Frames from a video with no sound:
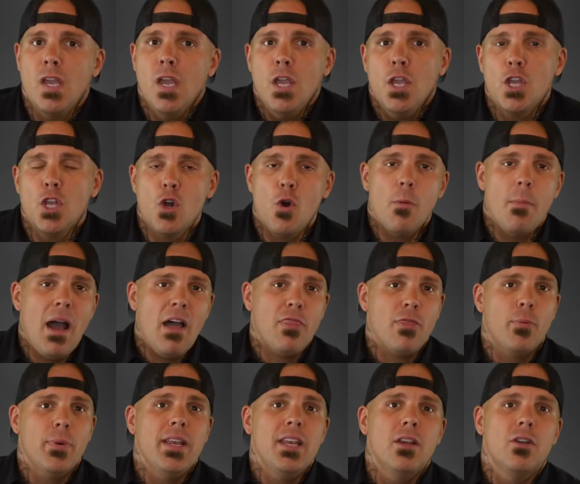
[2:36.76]
You know, about
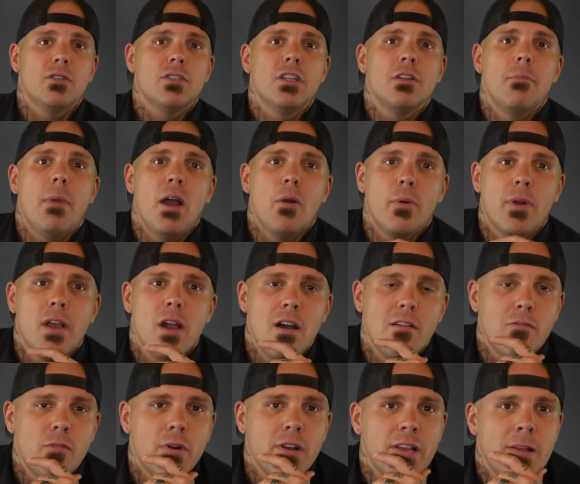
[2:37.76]
3 years into my
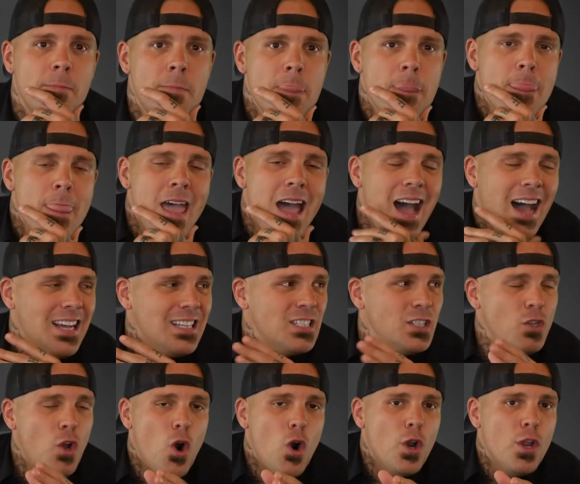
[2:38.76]
recovery, I
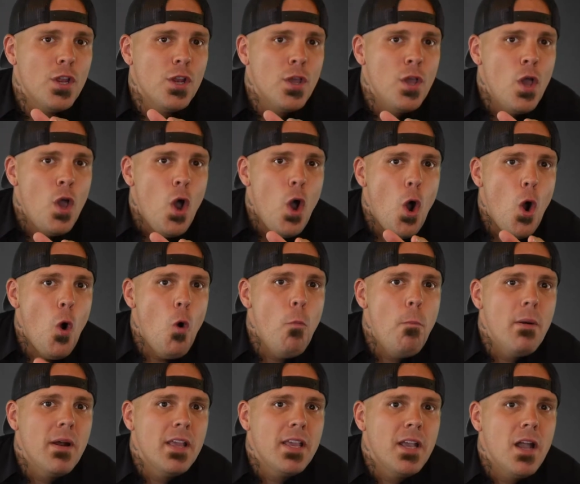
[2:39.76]
started
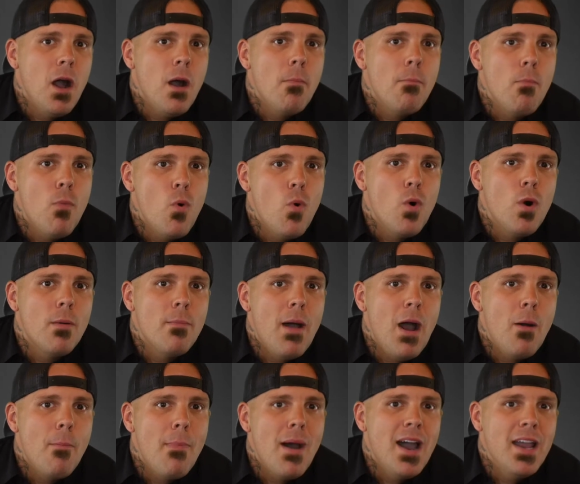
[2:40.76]
opening up more
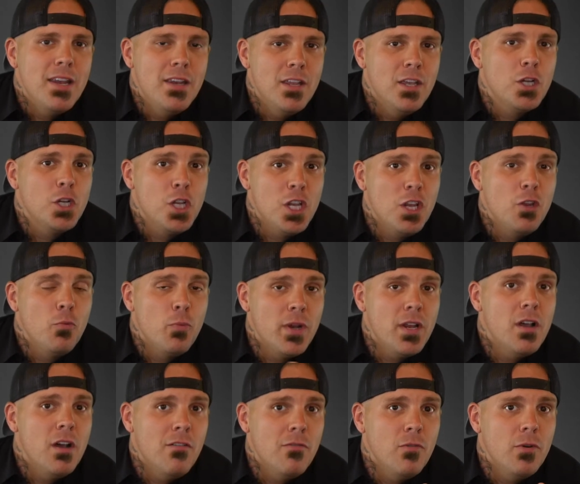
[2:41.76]
about my addiction and
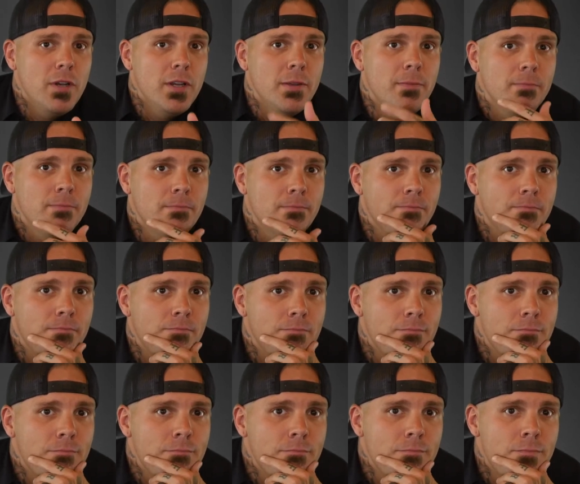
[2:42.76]
recovery.
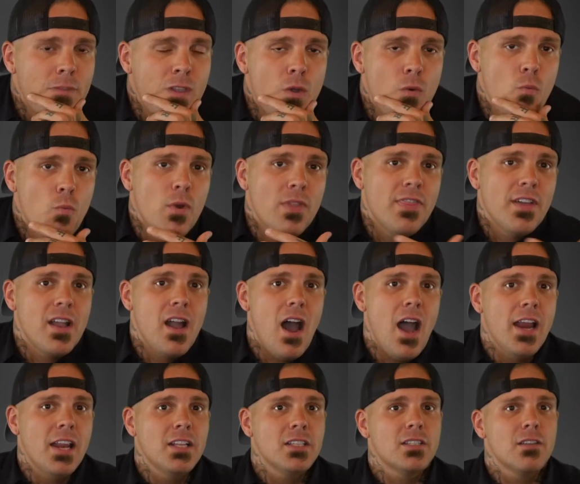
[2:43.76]
And with the
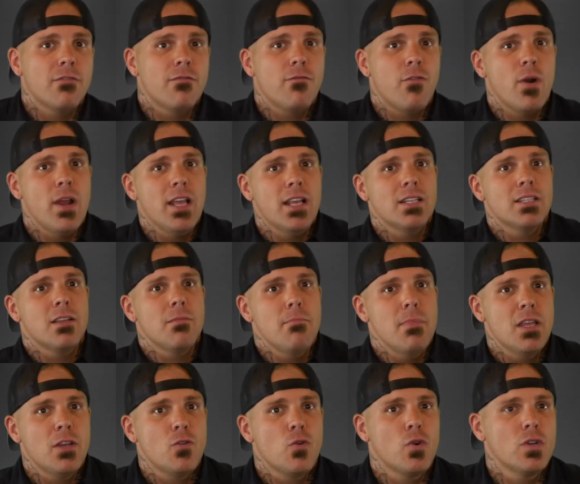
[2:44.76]
guidance of friends and
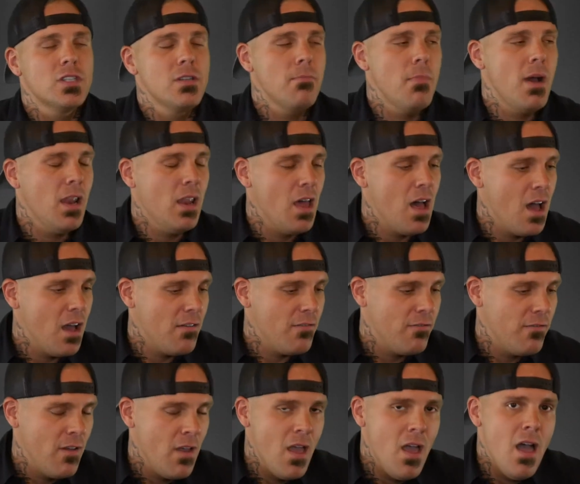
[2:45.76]
mentors in my
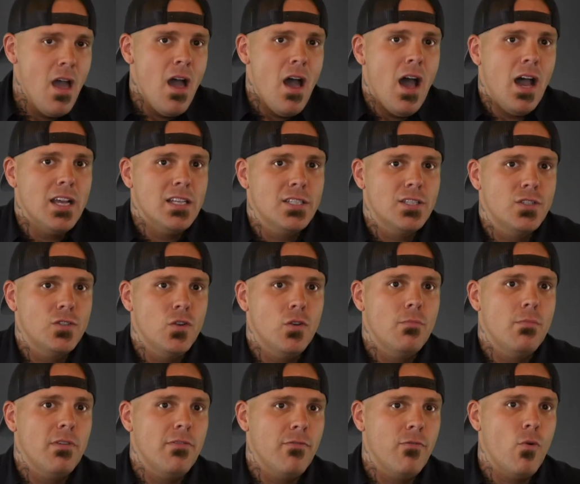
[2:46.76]
life, I
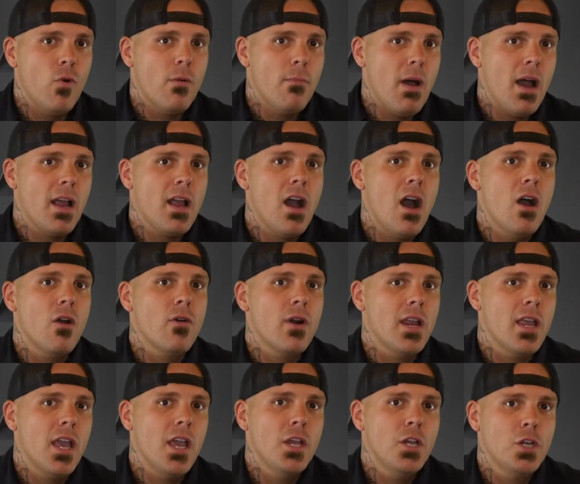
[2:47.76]
stood before my
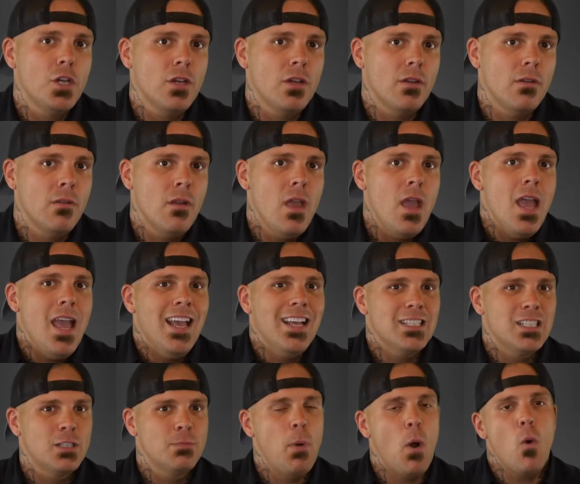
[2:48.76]
congregation
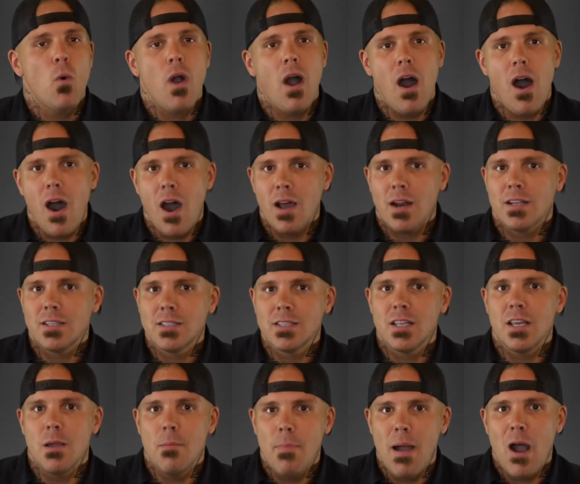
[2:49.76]
and spoke
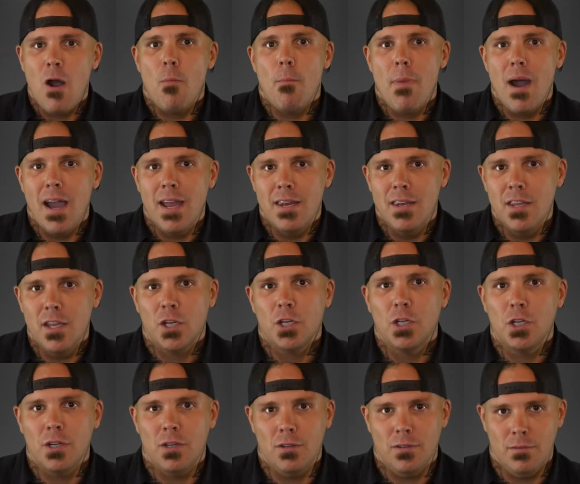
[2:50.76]
honestly about my addiction